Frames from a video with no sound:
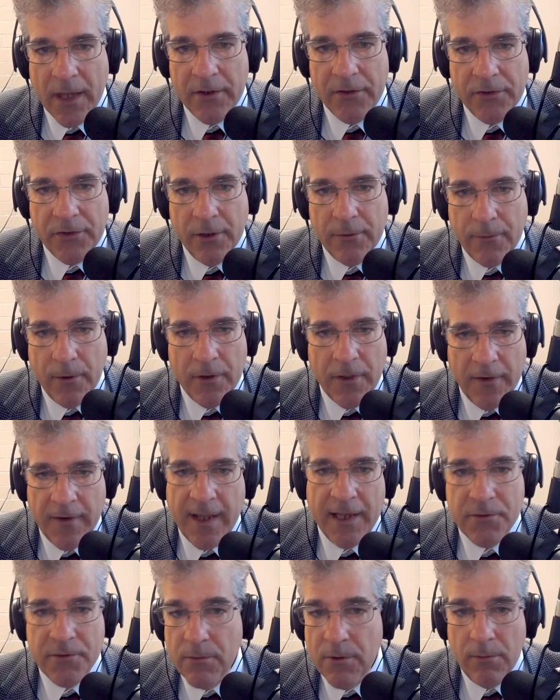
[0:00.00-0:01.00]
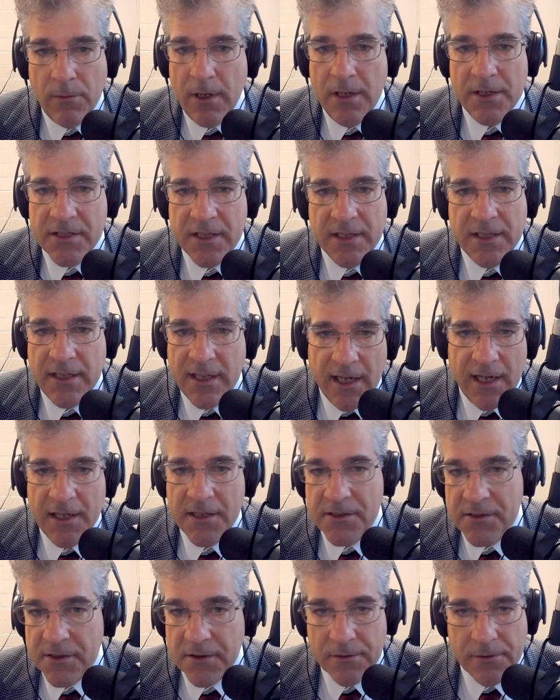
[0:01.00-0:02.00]
and so forth. And that's what it was in the
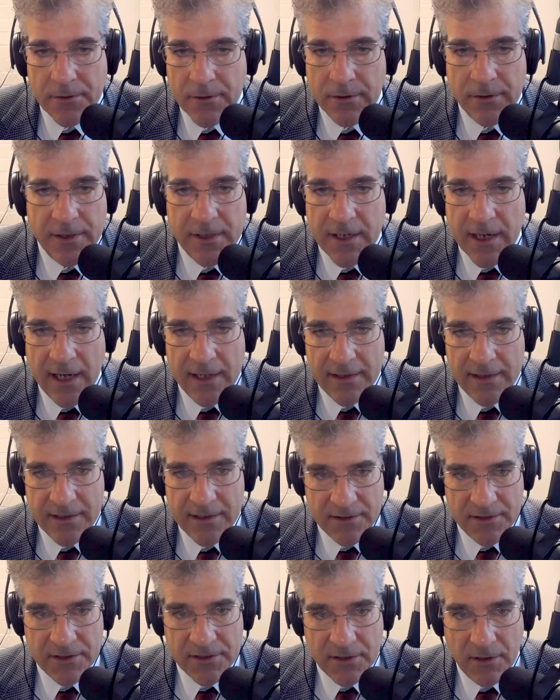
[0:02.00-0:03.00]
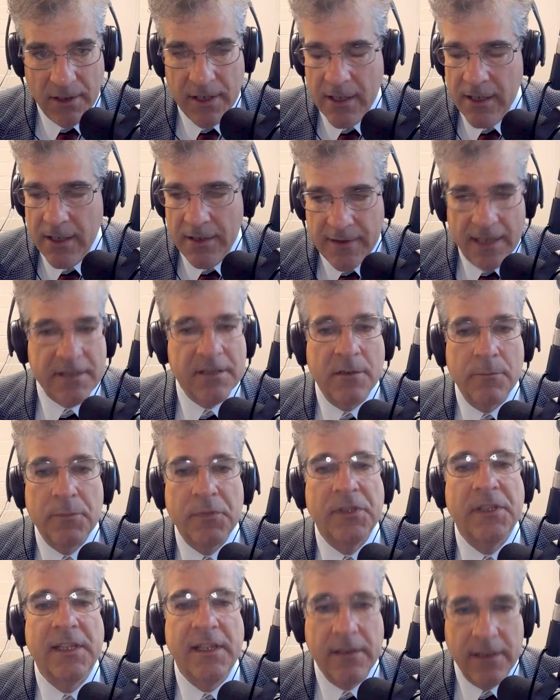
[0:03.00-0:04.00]
80s and the early 90s and so on. That's
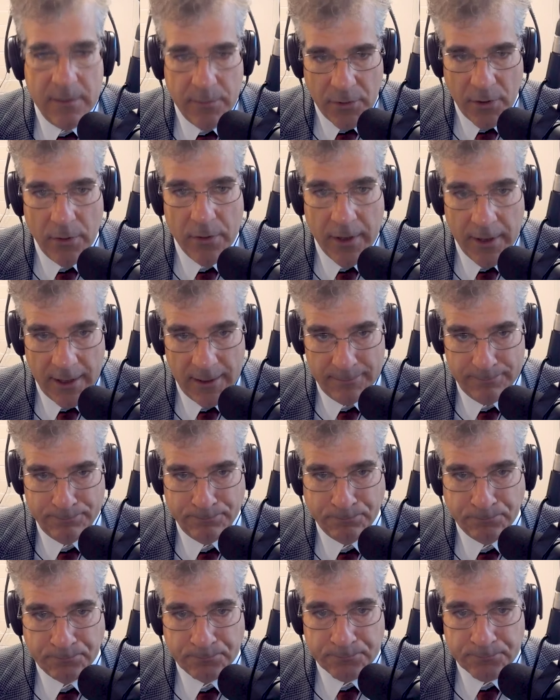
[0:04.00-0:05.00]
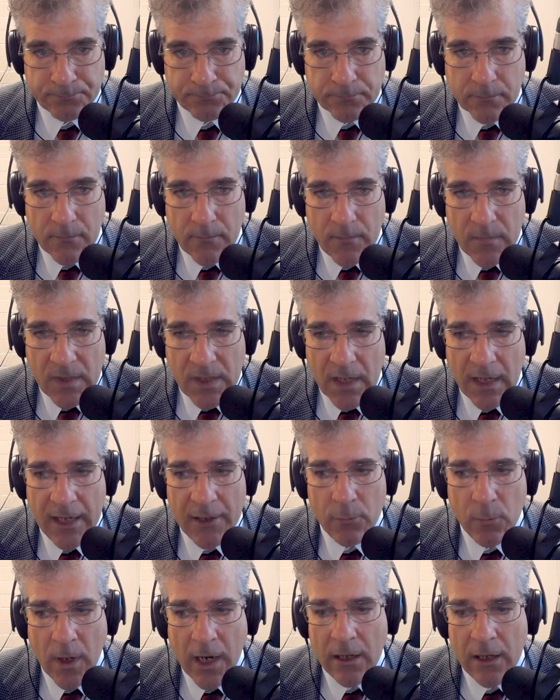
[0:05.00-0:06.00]
completely broken up.
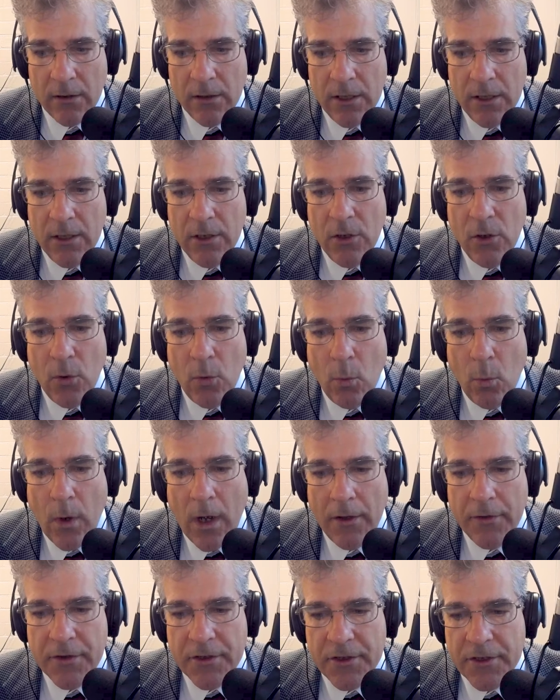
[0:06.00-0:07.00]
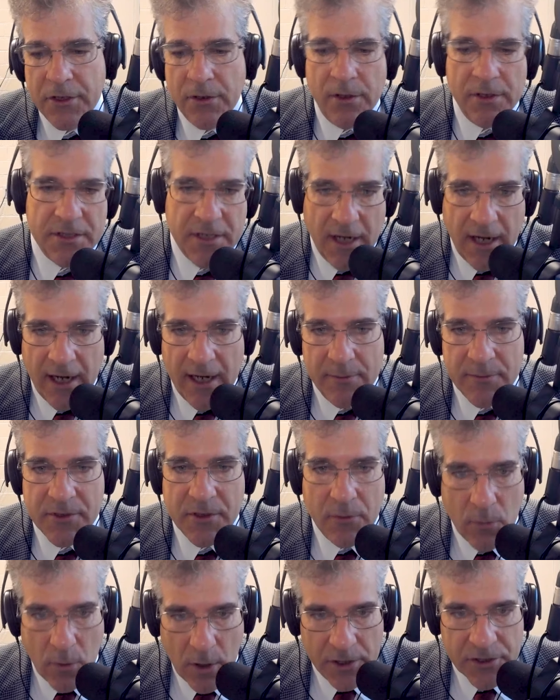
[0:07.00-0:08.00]
And while the New York Times
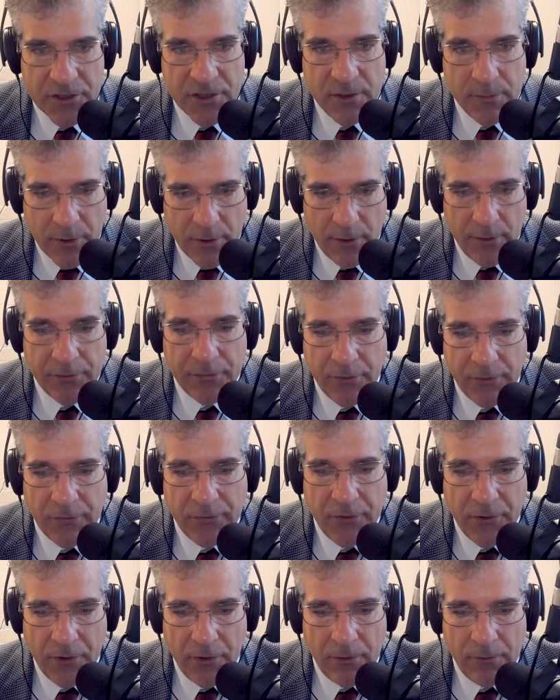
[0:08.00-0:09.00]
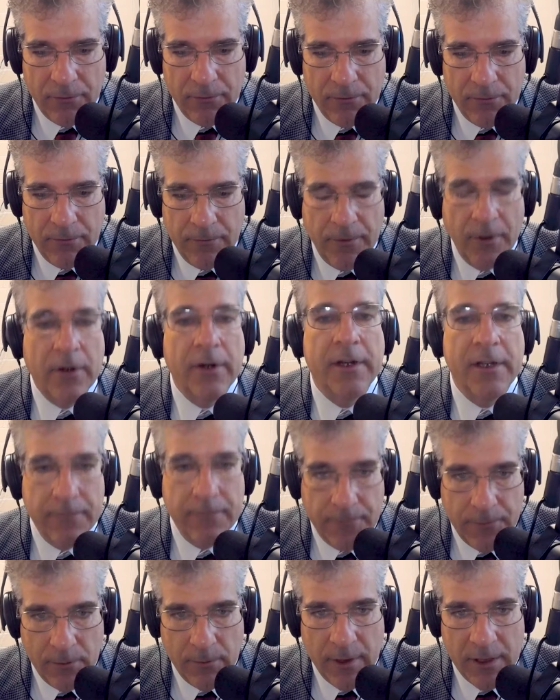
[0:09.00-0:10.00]
and the Washington Post are still very
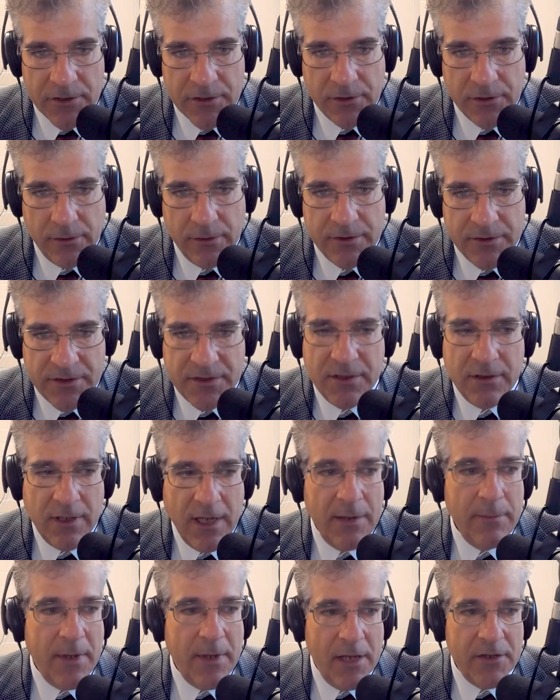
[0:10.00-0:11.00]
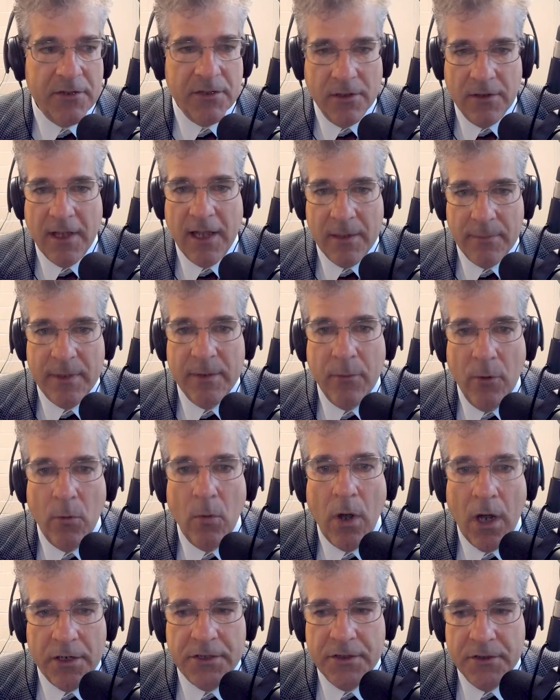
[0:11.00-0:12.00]
influential, and still I imagine a lot of people
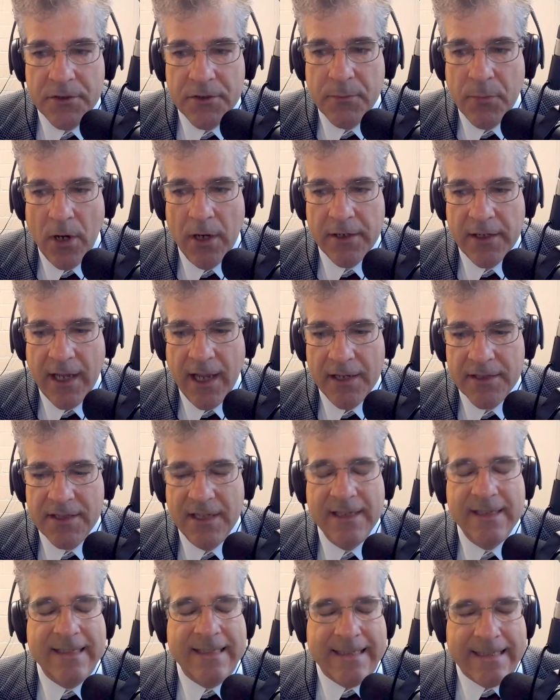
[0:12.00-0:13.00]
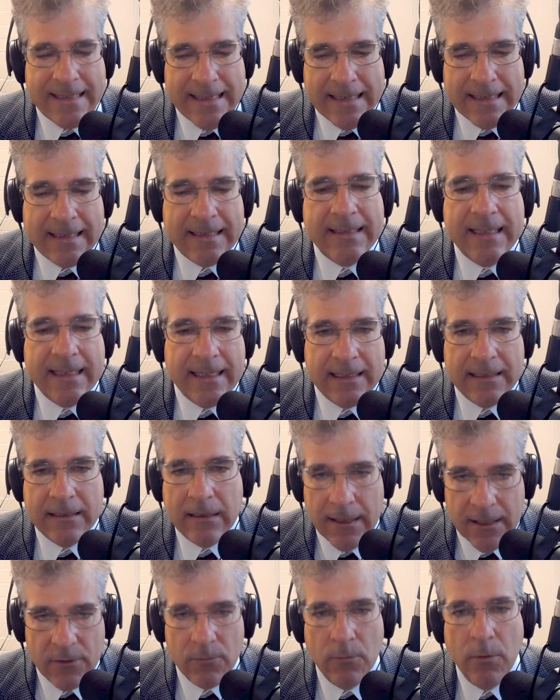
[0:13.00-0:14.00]
watch those broadcasts, it's nothing
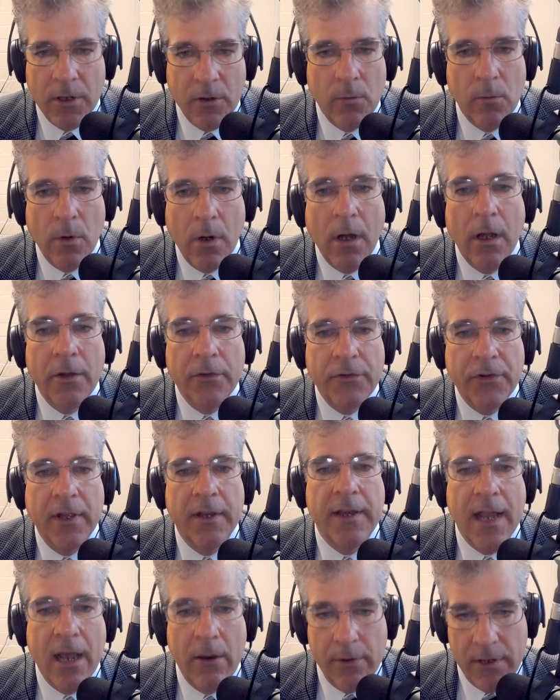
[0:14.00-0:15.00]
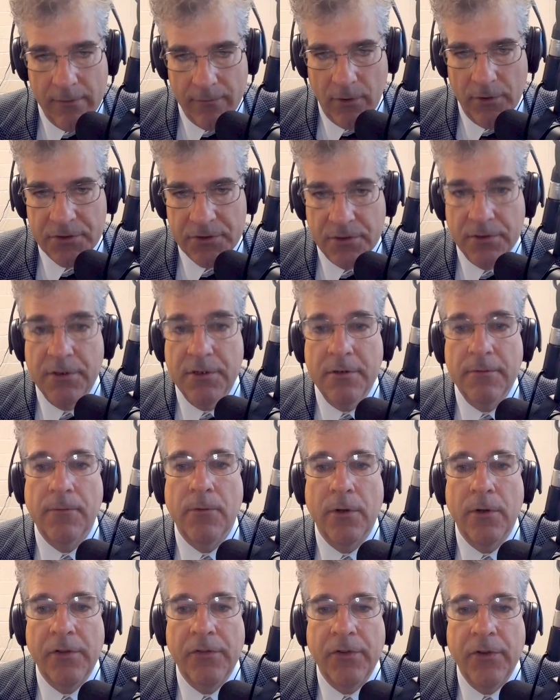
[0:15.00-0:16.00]
like what it was. And now we have alternative
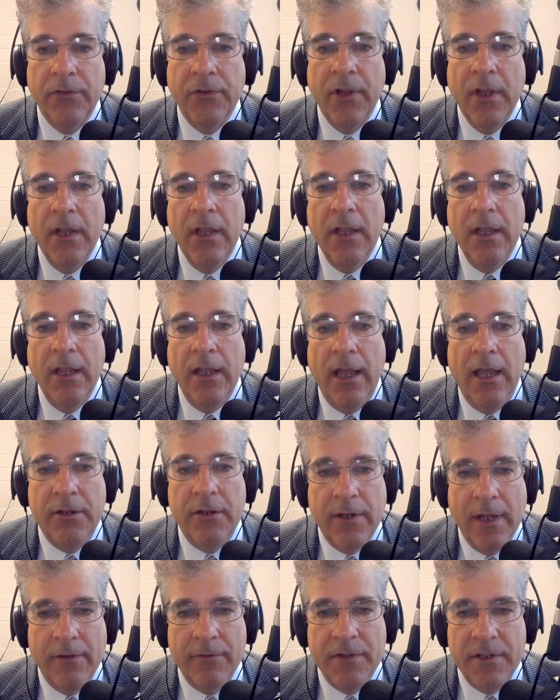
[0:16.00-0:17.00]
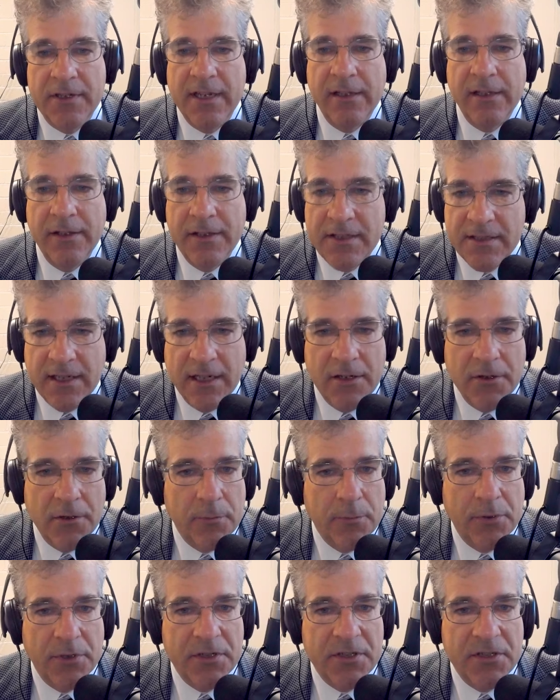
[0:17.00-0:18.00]
voices, and you have the Daily Signal
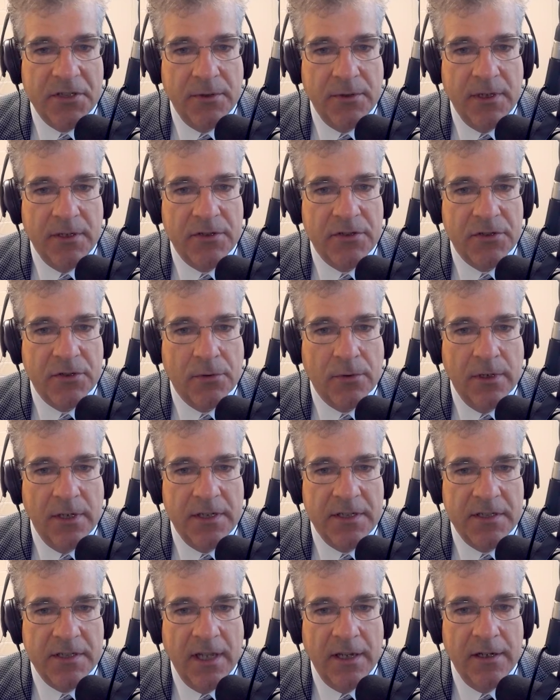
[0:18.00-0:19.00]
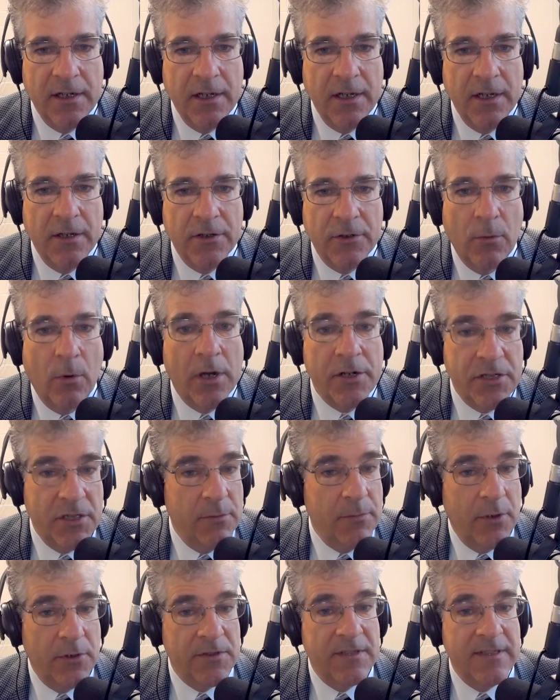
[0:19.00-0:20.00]
pursuing stories that the
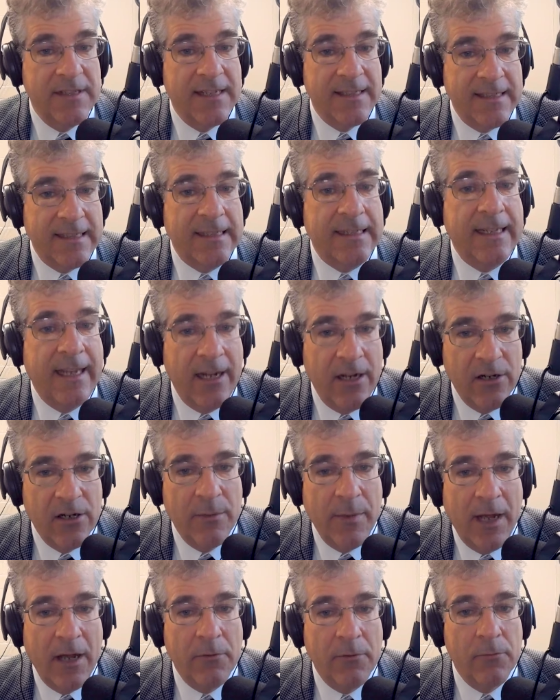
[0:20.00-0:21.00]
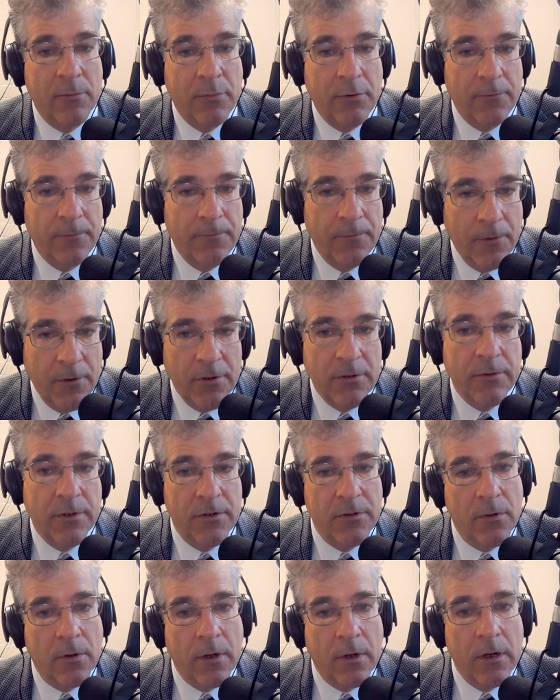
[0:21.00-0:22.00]
Washington Post doesn't care about, would prefer to
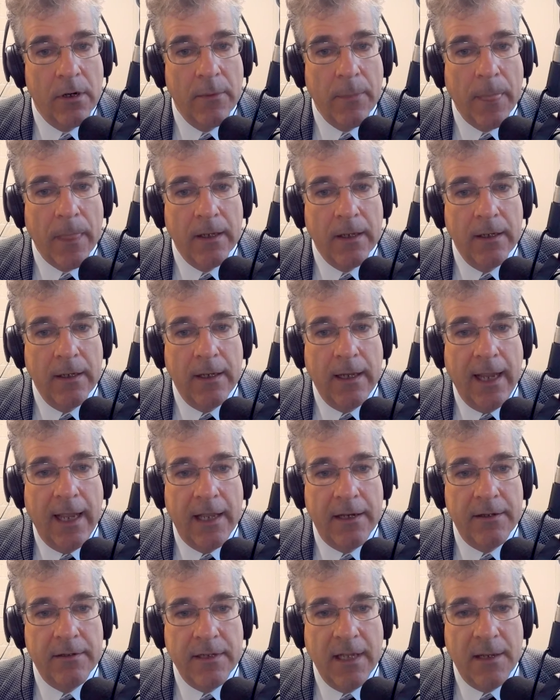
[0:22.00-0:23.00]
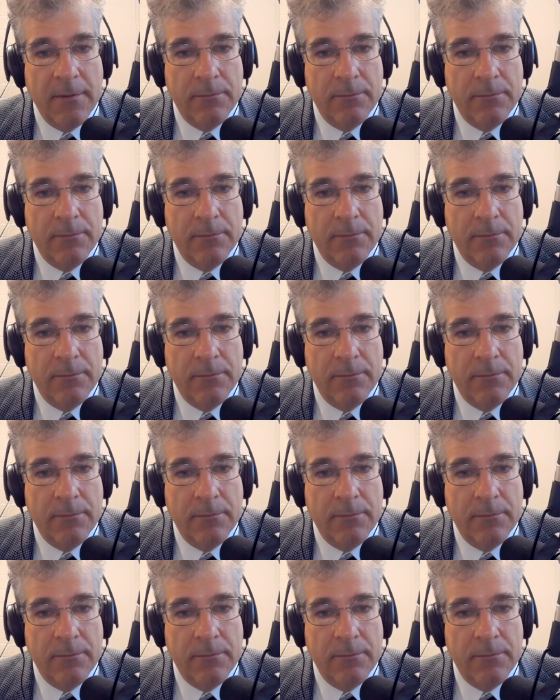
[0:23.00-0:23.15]
ignore, and